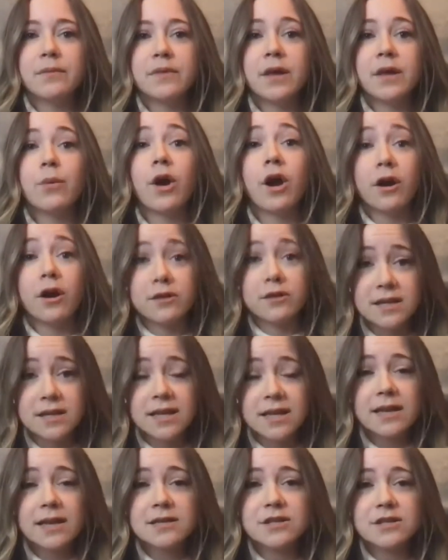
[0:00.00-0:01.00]
They were hard to
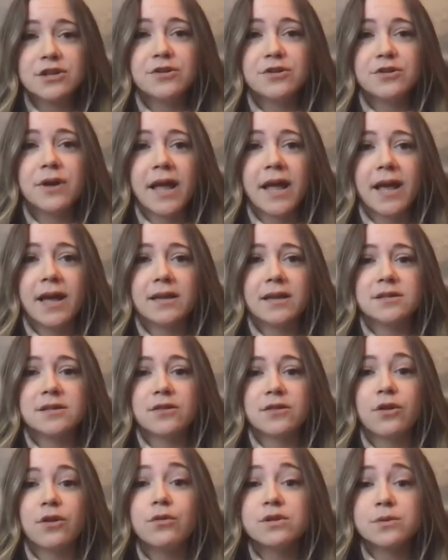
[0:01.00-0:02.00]
get to, and
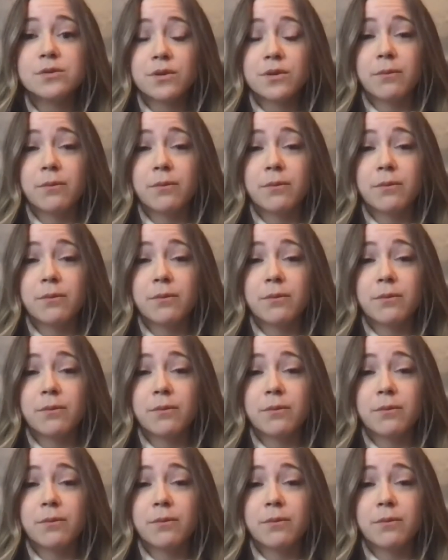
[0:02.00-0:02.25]
those were